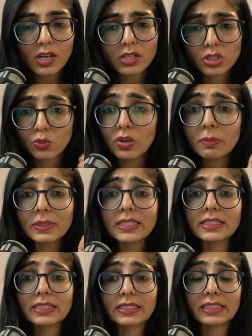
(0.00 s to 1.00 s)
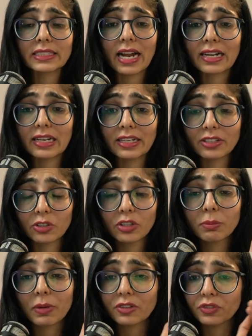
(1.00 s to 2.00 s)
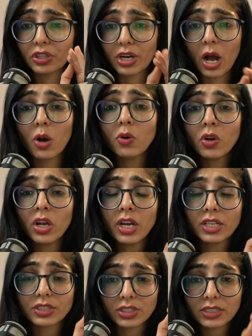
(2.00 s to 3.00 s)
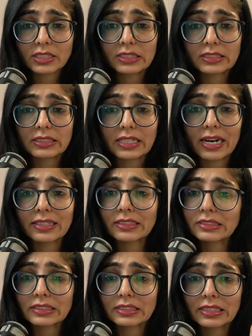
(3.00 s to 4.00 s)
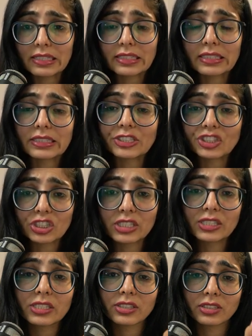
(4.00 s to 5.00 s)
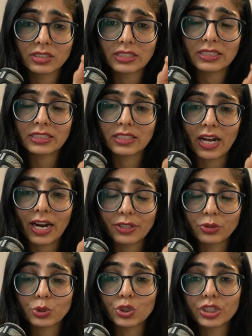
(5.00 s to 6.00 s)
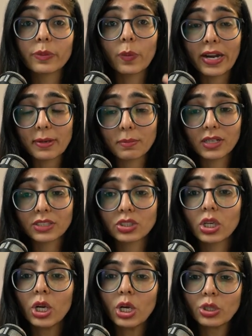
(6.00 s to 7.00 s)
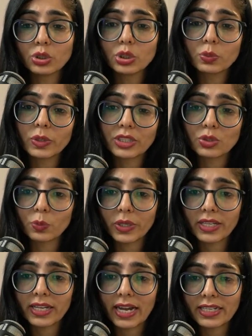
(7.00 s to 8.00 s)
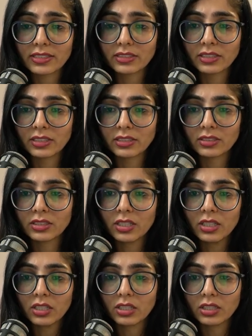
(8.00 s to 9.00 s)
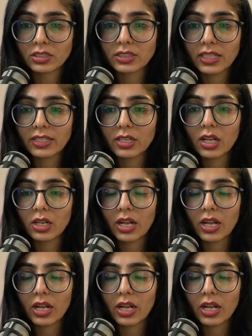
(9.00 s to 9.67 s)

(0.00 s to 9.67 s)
So we'll be discussing that later on, but for now, just understand that silicon shield these hydrogen very much, due to which we get a signal